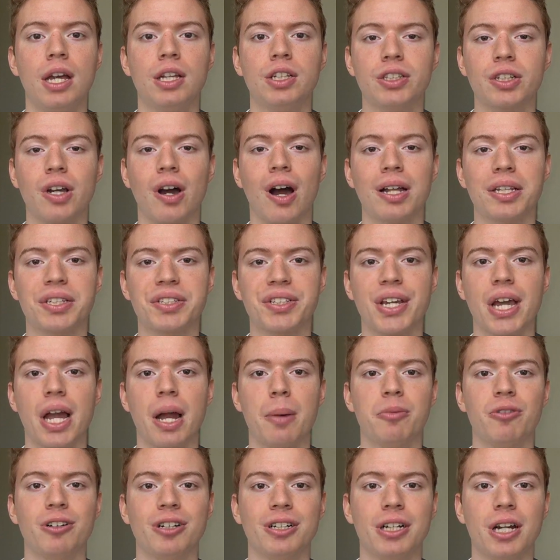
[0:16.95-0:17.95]
Scott
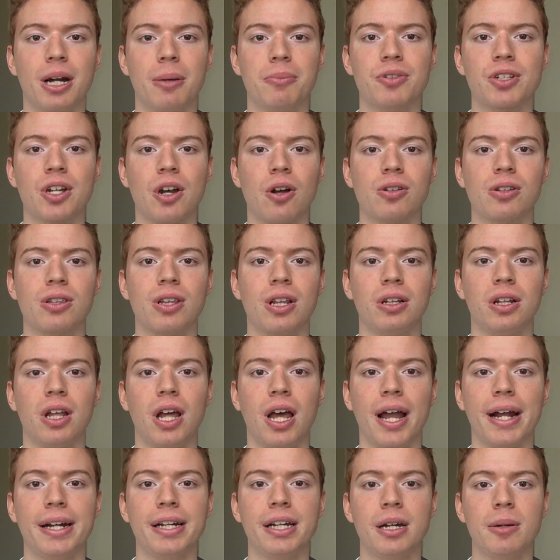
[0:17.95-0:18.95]
Sabourin comes out of the
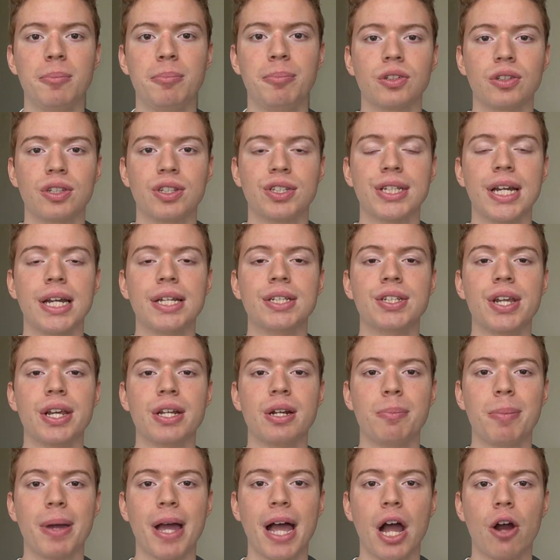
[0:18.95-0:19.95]
lineup. So the Sens
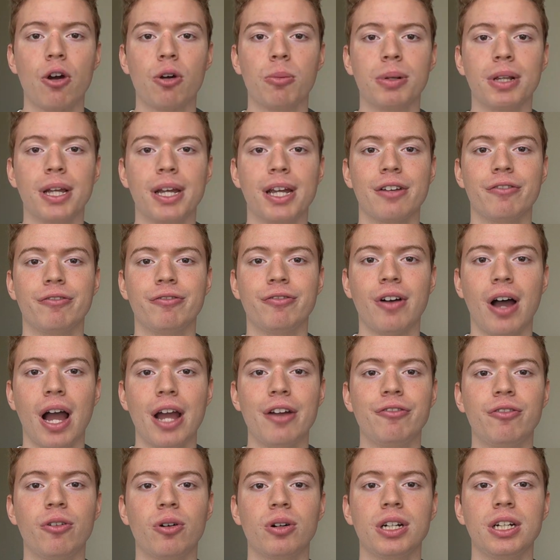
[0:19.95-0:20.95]
get a power play in
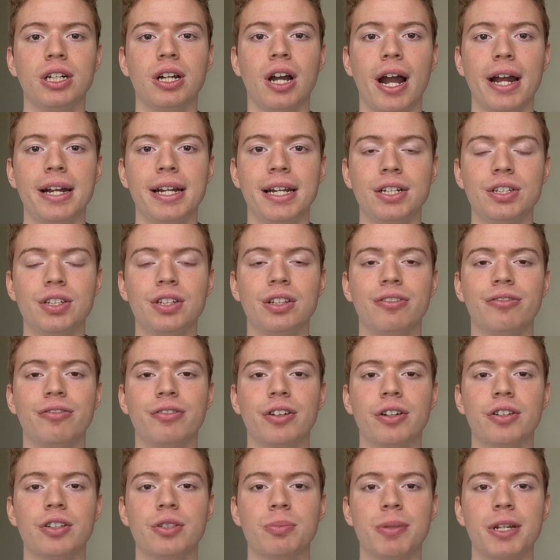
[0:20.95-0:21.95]
5.49 into the
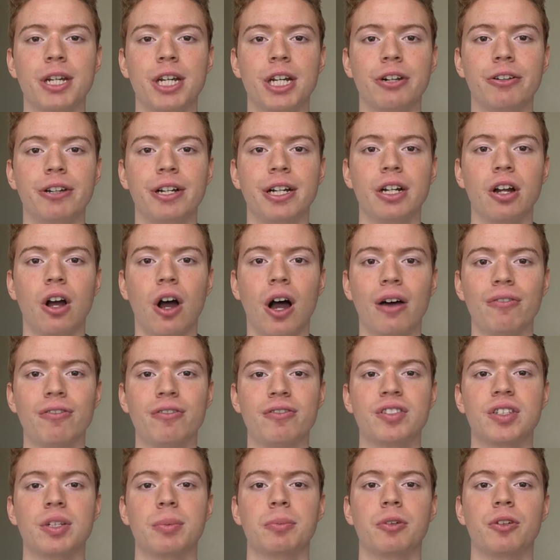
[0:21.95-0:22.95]
first period off
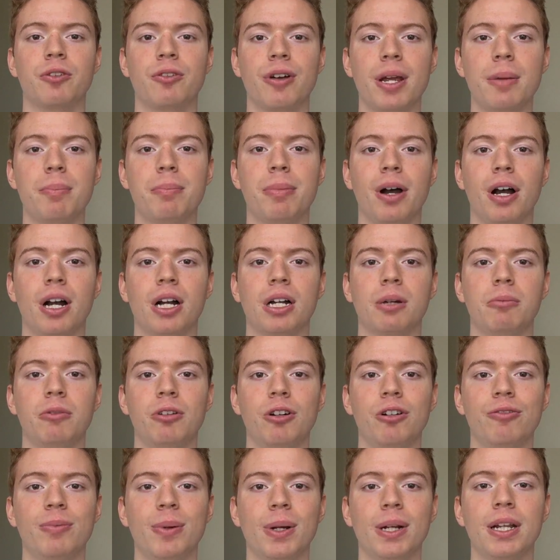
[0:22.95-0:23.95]
of some great puck
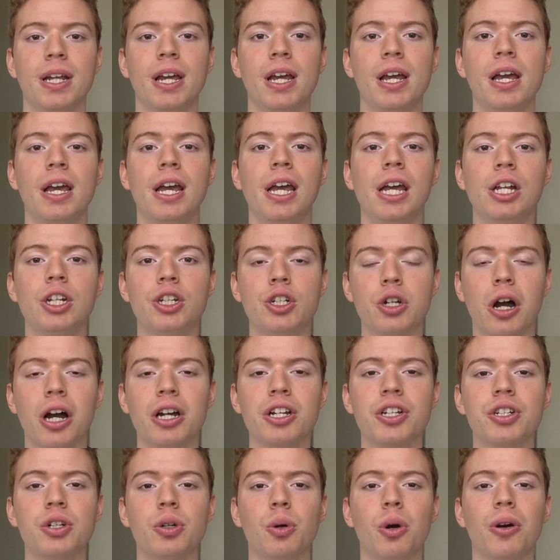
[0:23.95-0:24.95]
movement.
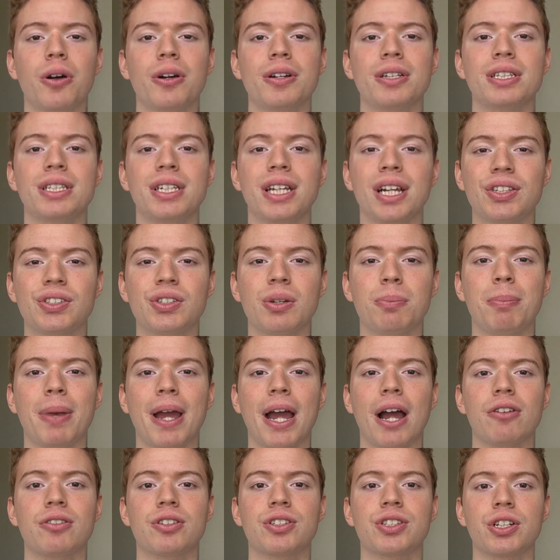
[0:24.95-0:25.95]
Josh Norris gets a
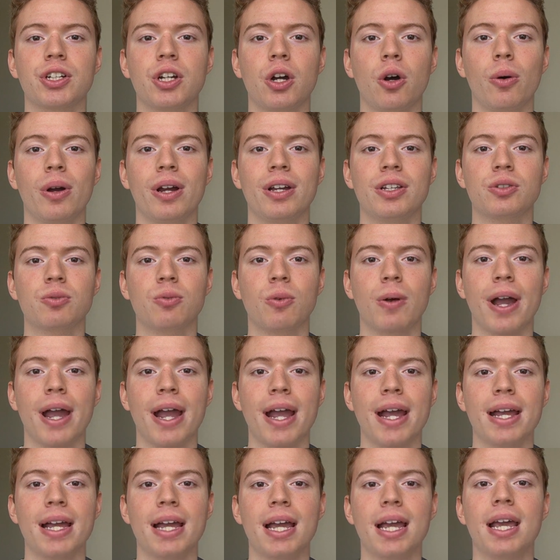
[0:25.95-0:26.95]
bounce to go his
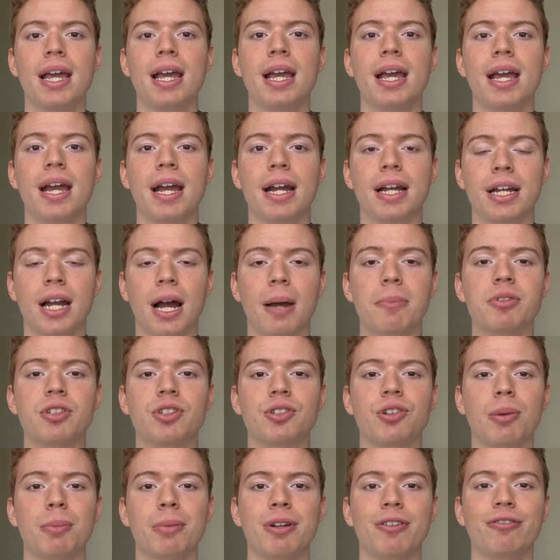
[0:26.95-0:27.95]
way, it comes
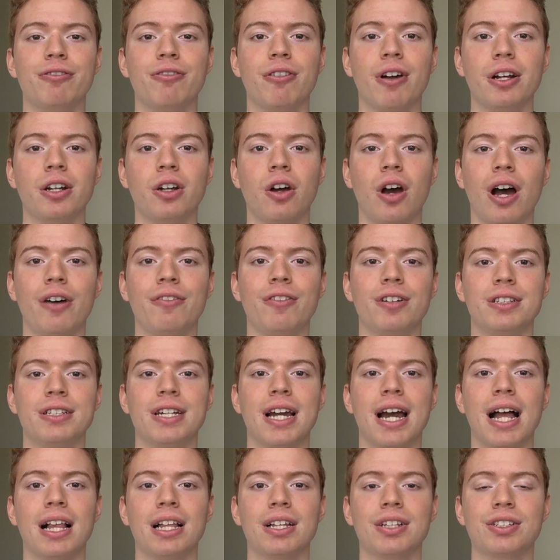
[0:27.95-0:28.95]
to him in front off a
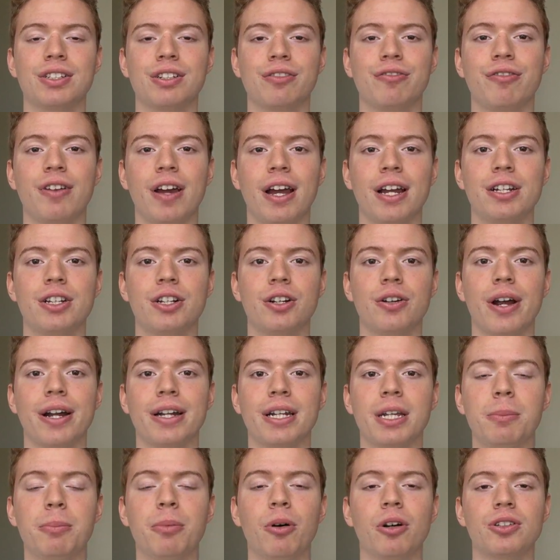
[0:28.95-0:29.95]
Dallas defender,
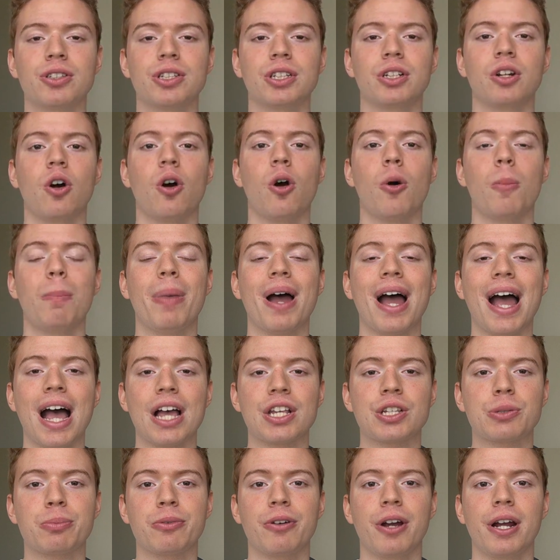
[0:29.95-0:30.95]
and he puts it home
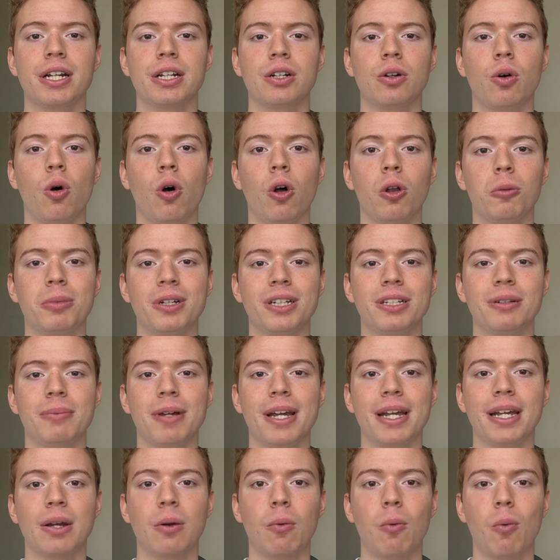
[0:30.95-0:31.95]
past Braden Holtby to
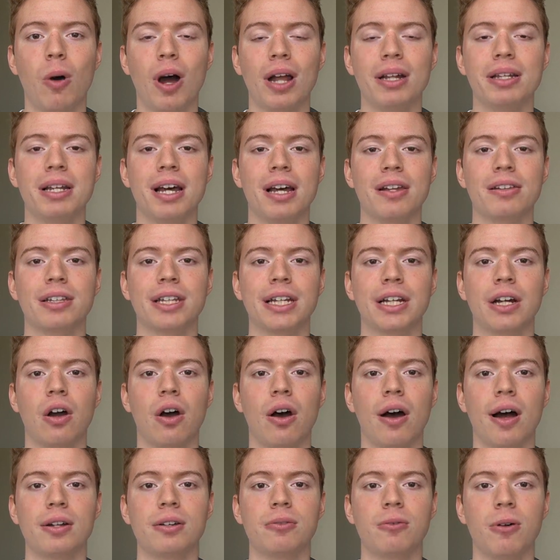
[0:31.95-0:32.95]
make it 1 0
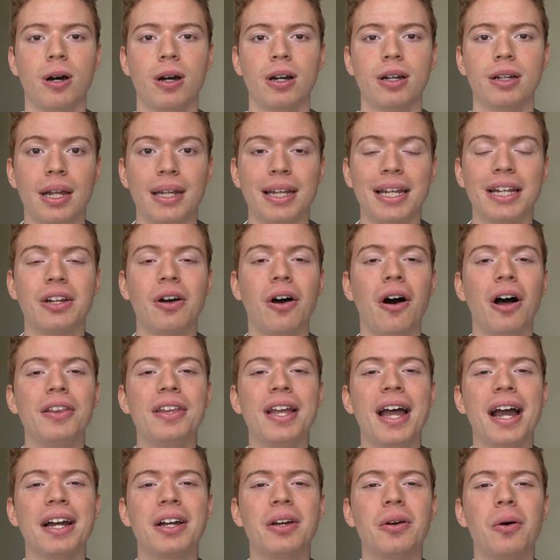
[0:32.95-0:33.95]
Ottawa. And they
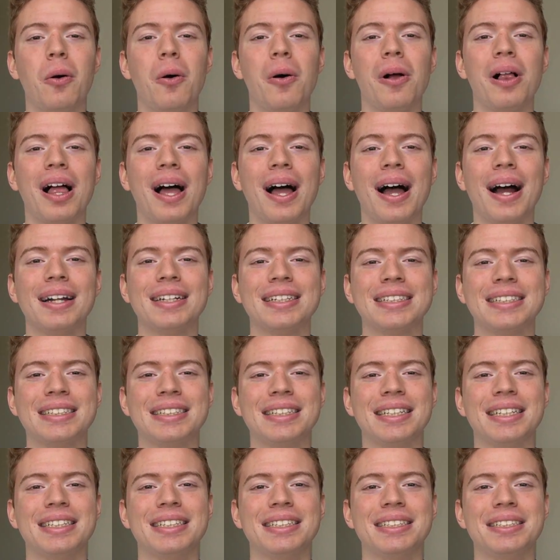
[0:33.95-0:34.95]
called that goal
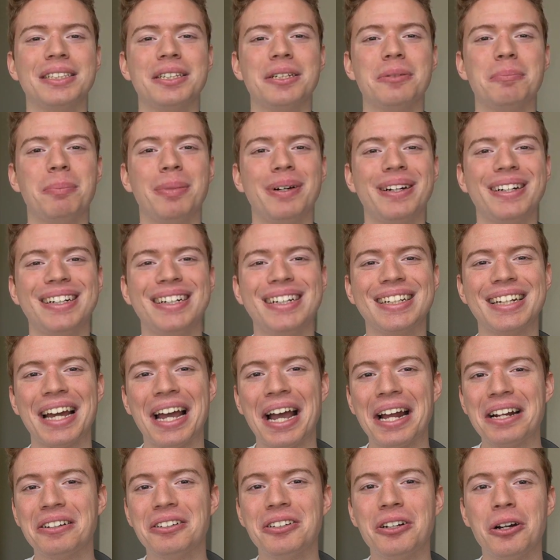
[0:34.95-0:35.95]
unassisted, but
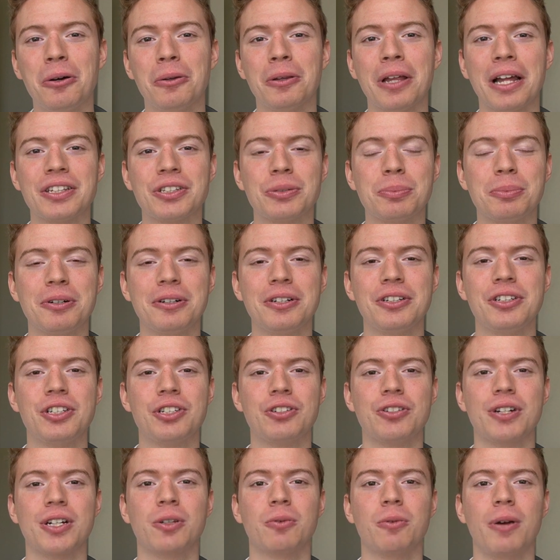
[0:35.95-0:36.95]
I don't know. That's a pretty
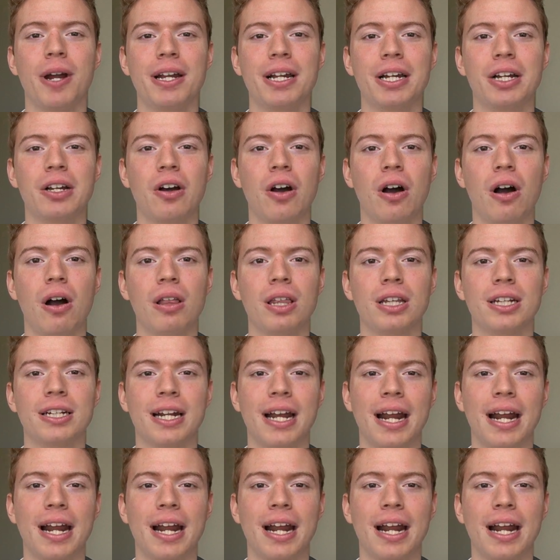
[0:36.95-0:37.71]
strict way to call it.